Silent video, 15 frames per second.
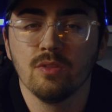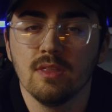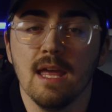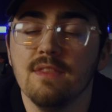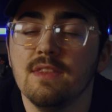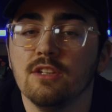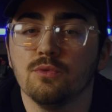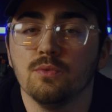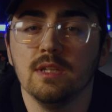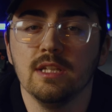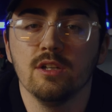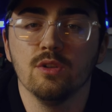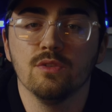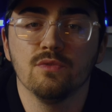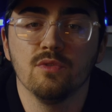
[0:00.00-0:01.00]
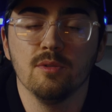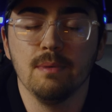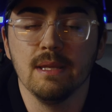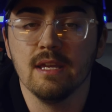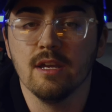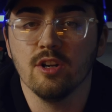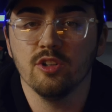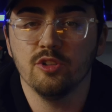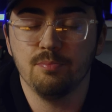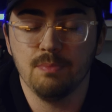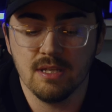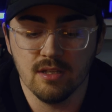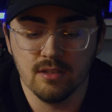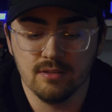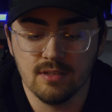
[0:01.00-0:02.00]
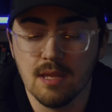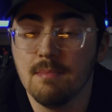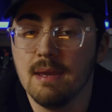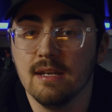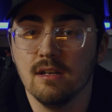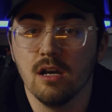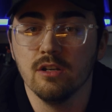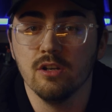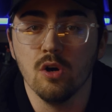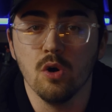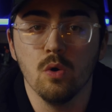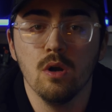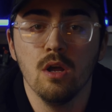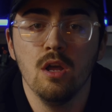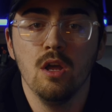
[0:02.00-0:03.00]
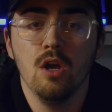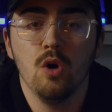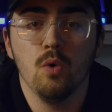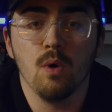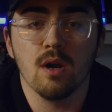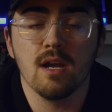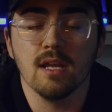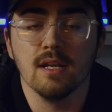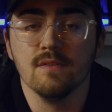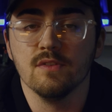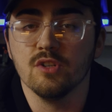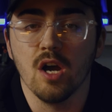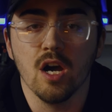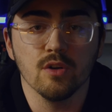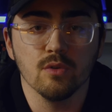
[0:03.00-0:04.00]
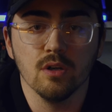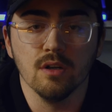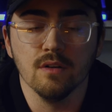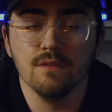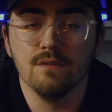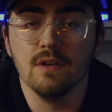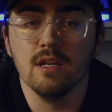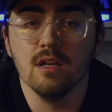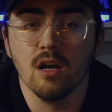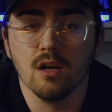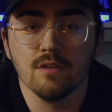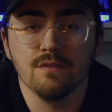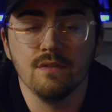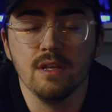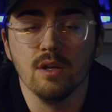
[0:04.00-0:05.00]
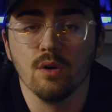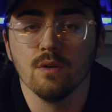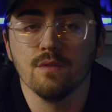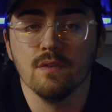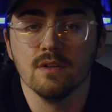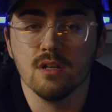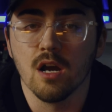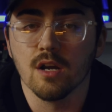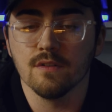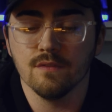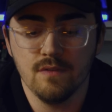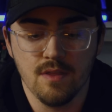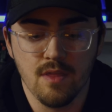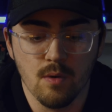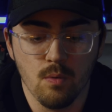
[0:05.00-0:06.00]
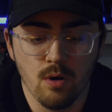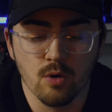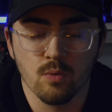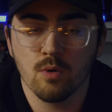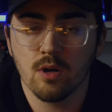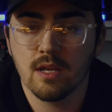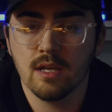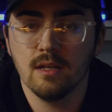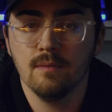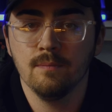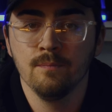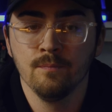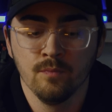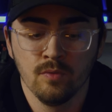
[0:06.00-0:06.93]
And this really goes for beginners because they may not know what kind of genre of videography or photography they want to work in.